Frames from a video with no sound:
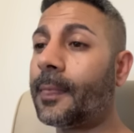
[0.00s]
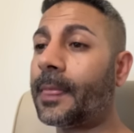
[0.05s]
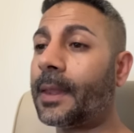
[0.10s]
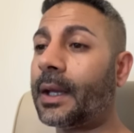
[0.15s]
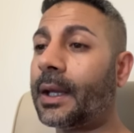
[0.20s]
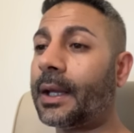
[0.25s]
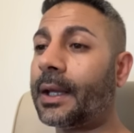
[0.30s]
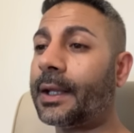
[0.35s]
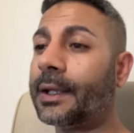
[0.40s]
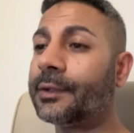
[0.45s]

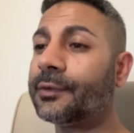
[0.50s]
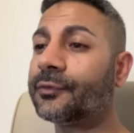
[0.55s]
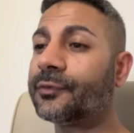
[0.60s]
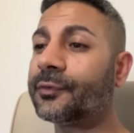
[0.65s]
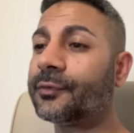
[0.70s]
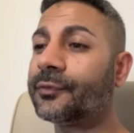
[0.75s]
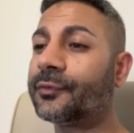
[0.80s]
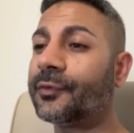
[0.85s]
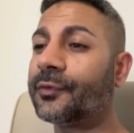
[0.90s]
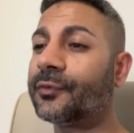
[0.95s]
And
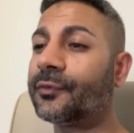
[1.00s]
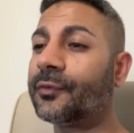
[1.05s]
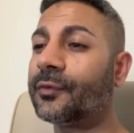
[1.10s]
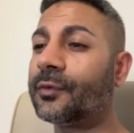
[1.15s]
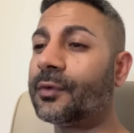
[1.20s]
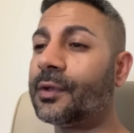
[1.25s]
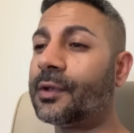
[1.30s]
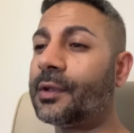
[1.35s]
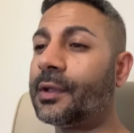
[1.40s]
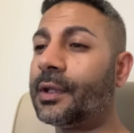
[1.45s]
so
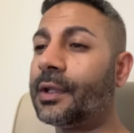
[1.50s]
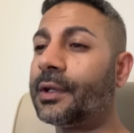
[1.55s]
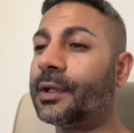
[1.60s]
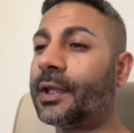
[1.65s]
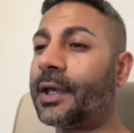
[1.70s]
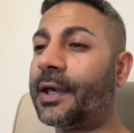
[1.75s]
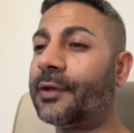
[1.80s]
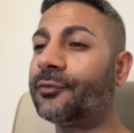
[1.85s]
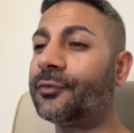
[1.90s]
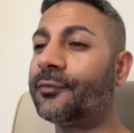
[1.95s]
in the
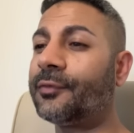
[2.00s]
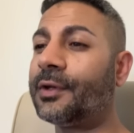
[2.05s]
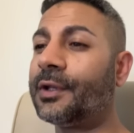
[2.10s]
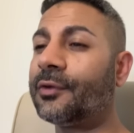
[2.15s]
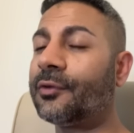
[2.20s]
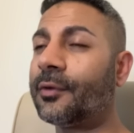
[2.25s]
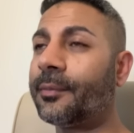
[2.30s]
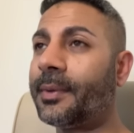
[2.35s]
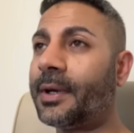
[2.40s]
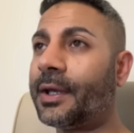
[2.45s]
case of an
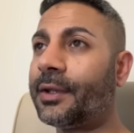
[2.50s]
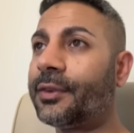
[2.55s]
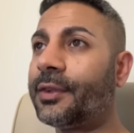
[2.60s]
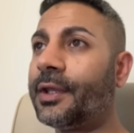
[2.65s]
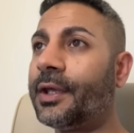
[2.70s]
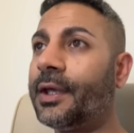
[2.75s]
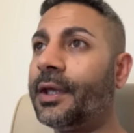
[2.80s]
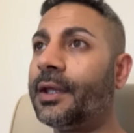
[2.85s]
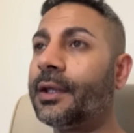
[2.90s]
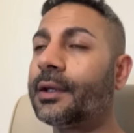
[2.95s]

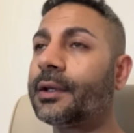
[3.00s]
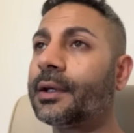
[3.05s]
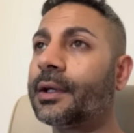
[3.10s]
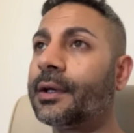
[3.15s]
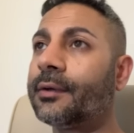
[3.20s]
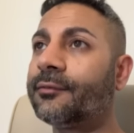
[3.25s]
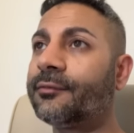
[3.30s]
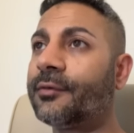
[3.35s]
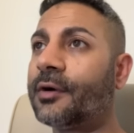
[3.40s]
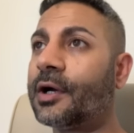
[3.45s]
idiopathic
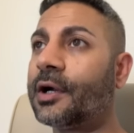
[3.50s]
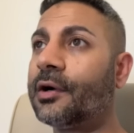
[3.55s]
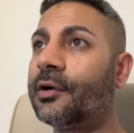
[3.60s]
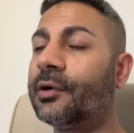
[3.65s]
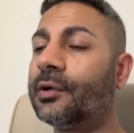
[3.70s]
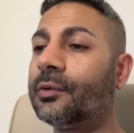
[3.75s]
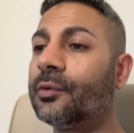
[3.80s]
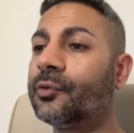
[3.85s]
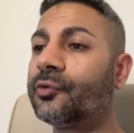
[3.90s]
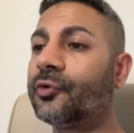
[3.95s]

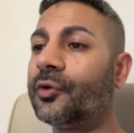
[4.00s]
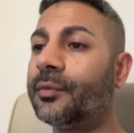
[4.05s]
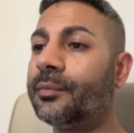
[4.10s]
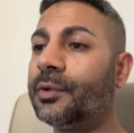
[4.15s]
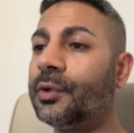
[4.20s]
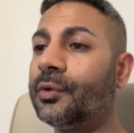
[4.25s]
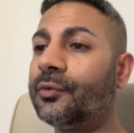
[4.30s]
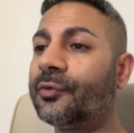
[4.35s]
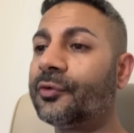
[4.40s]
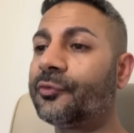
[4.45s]
viral
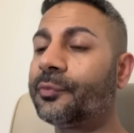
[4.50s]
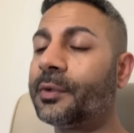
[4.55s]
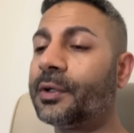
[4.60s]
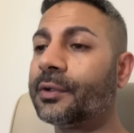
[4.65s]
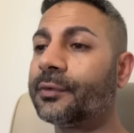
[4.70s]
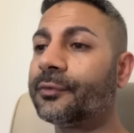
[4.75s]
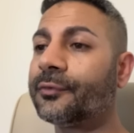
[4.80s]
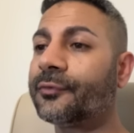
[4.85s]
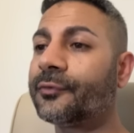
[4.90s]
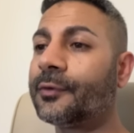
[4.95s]
autoimmune
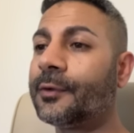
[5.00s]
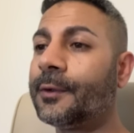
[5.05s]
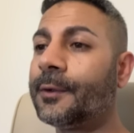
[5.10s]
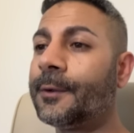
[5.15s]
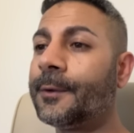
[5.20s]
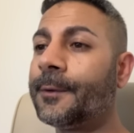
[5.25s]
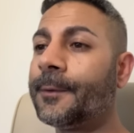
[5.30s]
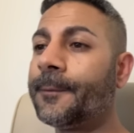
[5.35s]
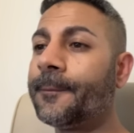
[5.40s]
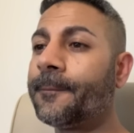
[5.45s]
response,
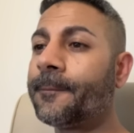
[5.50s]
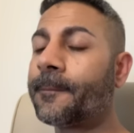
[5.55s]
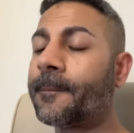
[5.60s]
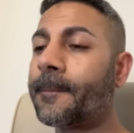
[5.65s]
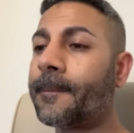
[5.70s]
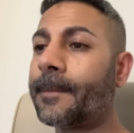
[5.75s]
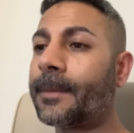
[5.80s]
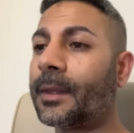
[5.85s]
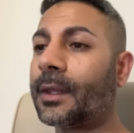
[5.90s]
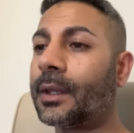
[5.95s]

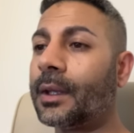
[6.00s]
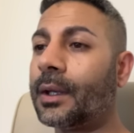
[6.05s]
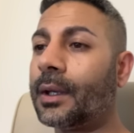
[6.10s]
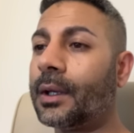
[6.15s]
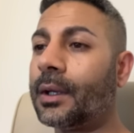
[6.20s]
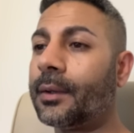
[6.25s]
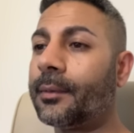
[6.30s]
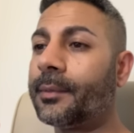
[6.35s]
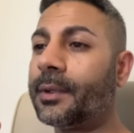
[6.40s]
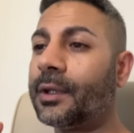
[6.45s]

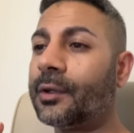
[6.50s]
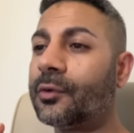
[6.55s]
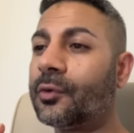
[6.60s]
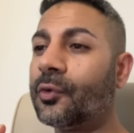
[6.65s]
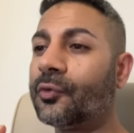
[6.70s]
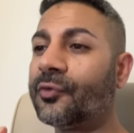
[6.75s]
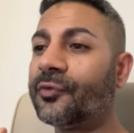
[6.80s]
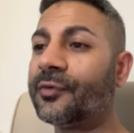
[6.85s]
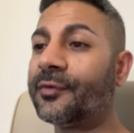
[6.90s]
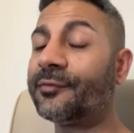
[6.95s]
it
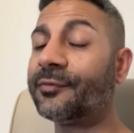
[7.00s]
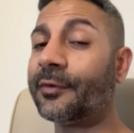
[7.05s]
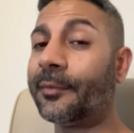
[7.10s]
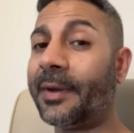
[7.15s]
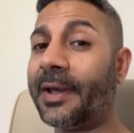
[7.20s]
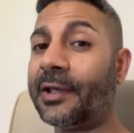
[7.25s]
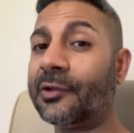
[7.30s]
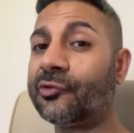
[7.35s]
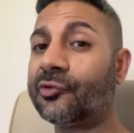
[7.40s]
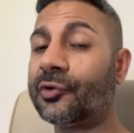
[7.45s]
causes
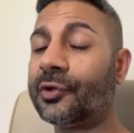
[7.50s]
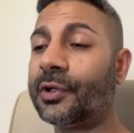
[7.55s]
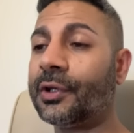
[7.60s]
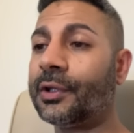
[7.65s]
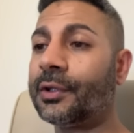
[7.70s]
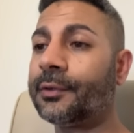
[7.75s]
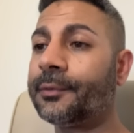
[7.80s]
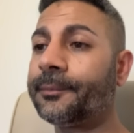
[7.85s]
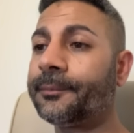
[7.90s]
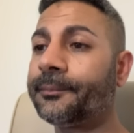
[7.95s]

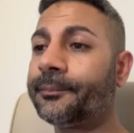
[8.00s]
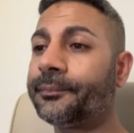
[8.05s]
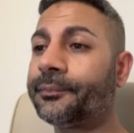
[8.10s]
inflammation.